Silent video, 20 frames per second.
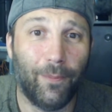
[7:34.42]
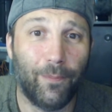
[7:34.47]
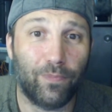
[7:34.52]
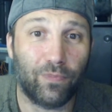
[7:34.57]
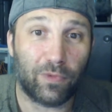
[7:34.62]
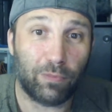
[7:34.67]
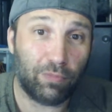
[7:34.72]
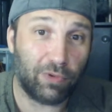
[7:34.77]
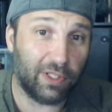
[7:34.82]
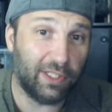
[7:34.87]

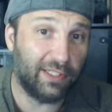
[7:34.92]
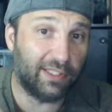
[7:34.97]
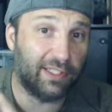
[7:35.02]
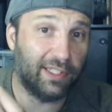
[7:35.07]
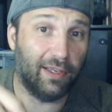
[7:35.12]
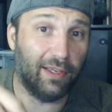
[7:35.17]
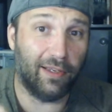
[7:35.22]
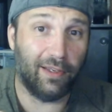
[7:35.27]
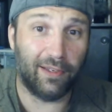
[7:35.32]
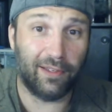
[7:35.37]
Please
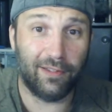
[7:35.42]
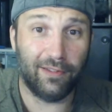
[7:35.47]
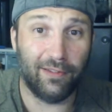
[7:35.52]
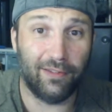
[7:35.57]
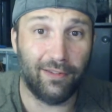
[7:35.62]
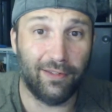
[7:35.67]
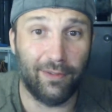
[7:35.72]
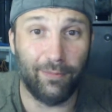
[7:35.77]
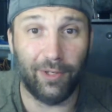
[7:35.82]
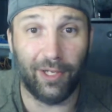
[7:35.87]

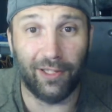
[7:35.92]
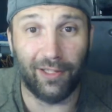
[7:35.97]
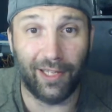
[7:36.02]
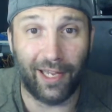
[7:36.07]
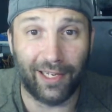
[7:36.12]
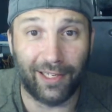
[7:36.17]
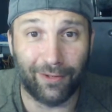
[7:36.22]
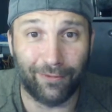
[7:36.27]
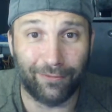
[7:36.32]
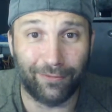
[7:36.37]
leave me a
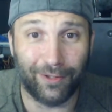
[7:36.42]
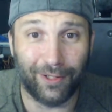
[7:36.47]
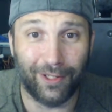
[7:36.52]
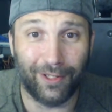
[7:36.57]
like if